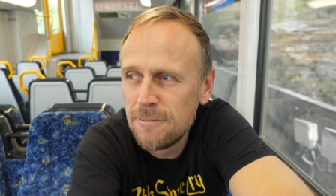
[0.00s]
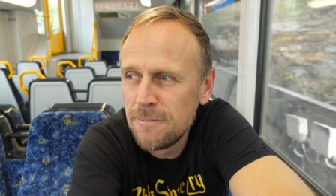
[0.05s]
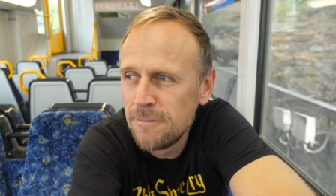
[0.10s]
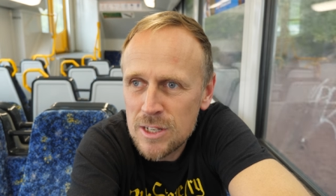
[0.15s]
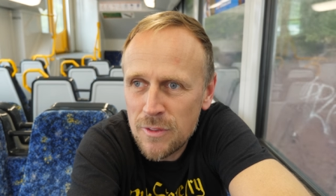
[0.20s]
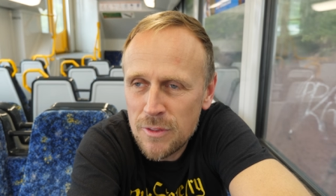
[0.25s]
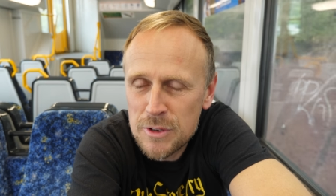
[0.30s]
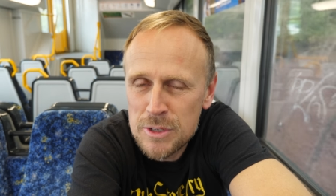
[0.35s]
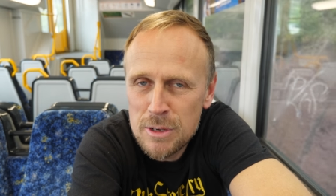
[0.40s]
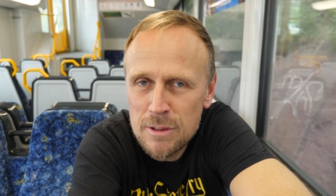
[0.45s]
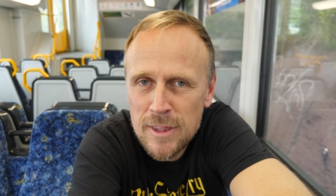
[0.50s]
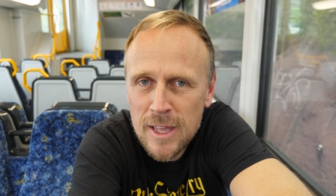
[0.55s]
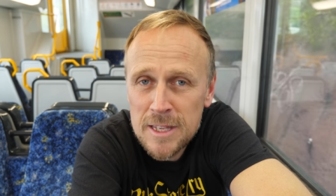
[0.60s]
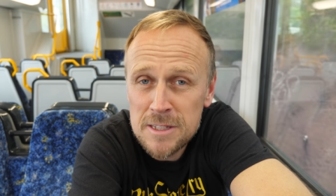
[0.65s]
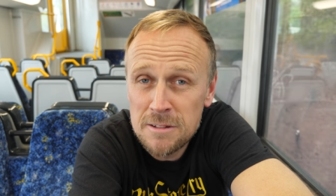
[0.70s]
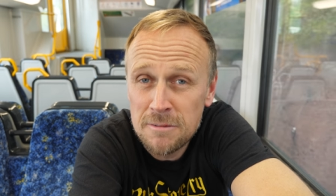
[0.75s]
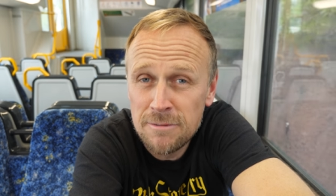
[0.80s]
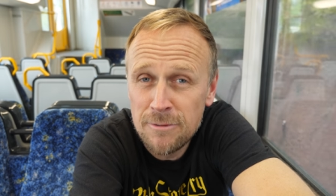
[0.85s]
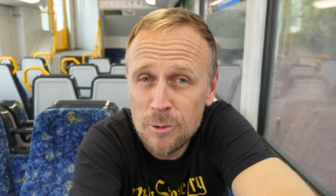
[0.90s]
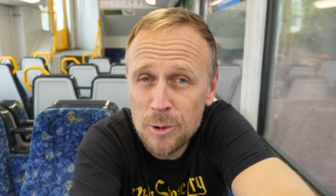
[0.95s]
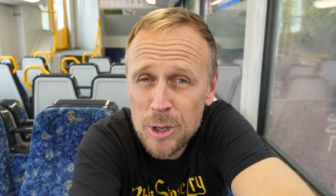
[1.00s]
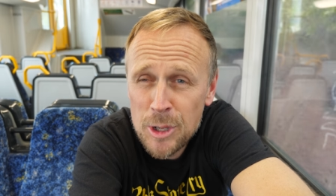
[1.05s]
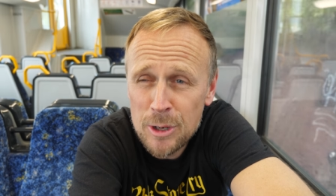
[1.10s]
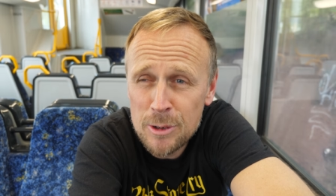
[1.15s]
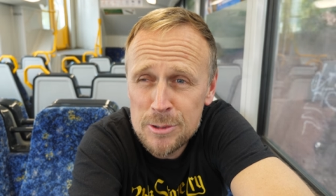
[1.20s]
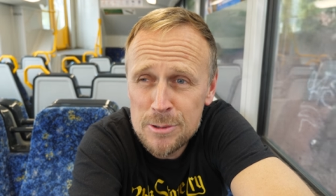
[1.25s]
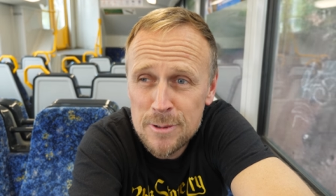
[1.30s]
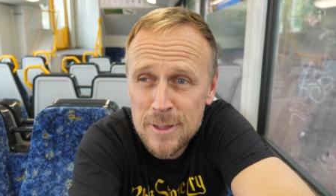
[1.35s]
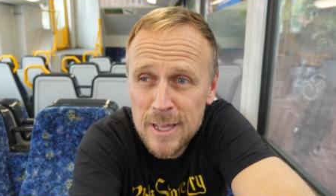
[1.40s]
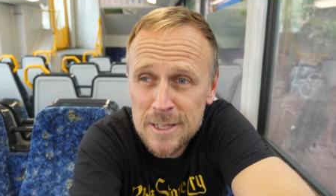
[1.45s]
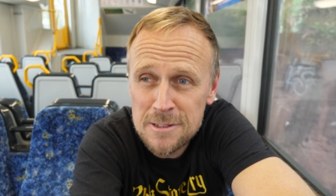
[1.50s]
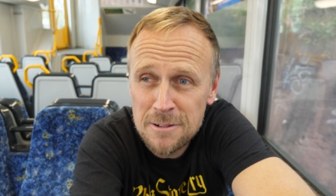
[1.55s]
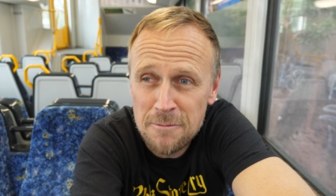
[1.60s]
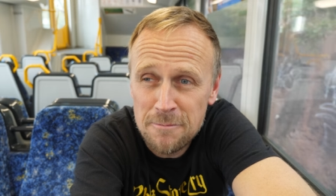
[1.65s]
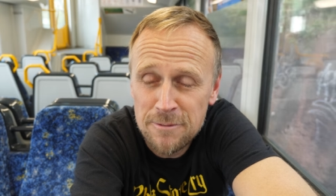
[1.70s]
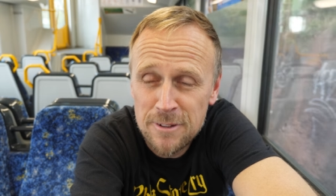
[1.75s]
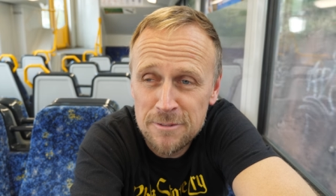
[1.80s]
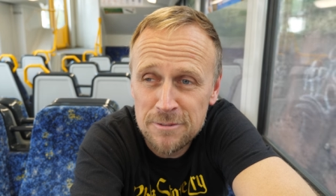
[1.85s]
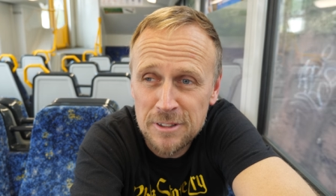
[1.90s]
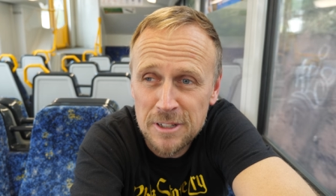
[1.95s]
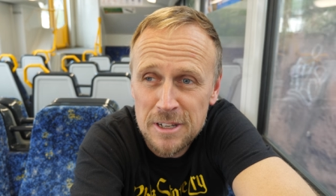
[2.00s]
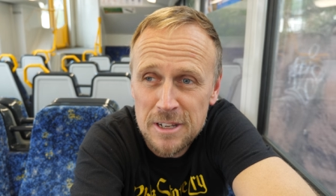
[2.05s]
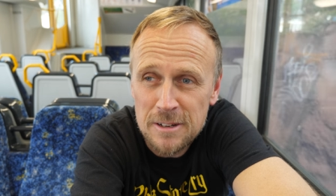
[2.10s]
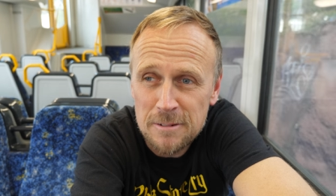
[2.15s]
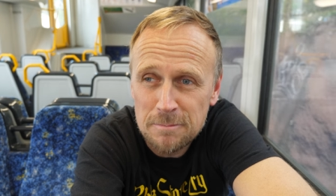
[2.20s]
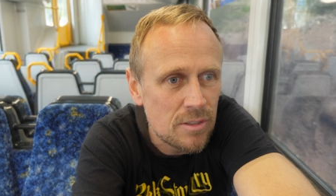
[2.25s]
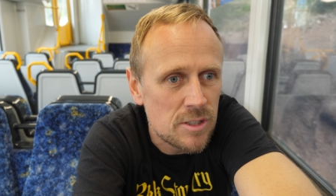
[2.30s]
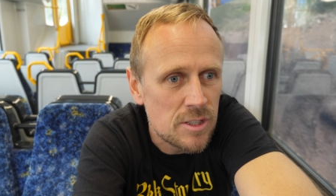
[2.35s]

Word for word: it's either 2014 or 2015.